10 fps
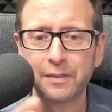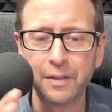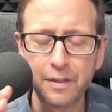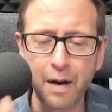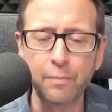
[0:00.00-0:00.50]

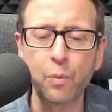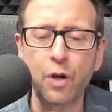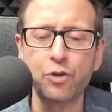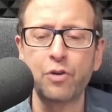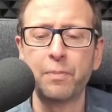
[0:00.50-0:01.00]
The
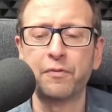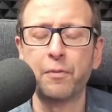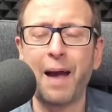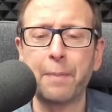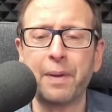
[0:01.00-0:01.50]
#1 treatment
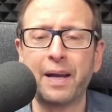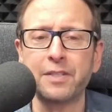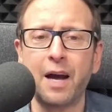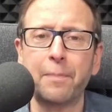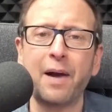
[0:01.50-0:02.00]
for back pain
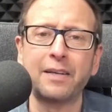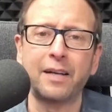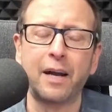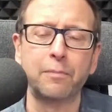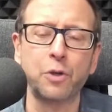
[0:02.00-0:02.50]
is
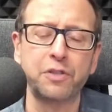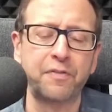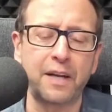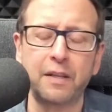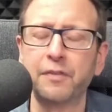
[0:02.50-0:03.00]
chiropractic care. Most
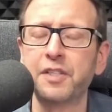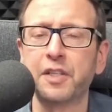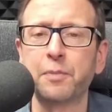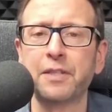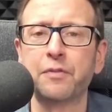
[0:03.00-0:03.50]
effective,
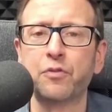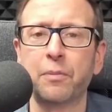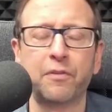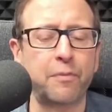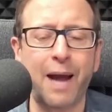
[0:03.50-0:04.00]
least expensive
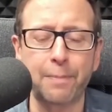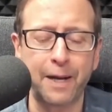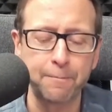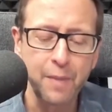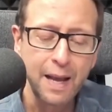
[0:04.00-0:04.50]
treatment for back
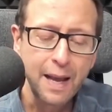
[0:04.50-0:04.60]
pain.